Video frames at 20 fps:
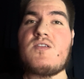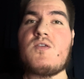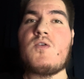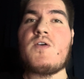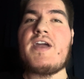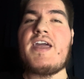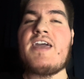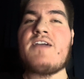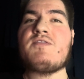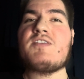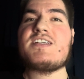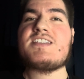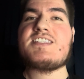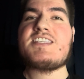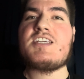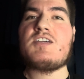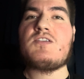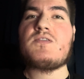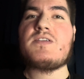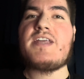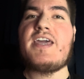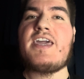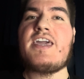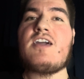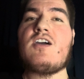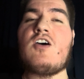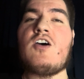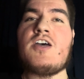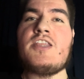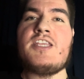or every single day
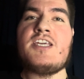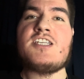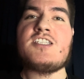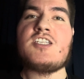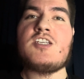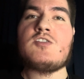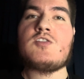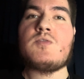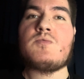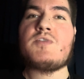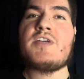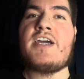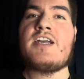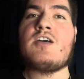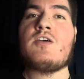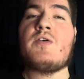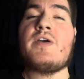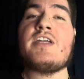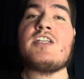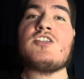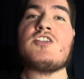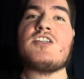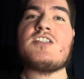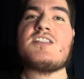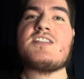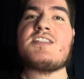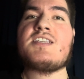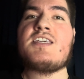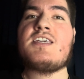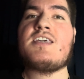on this YouTube channel and
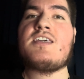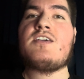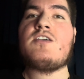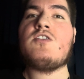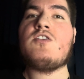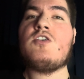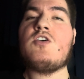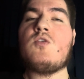just see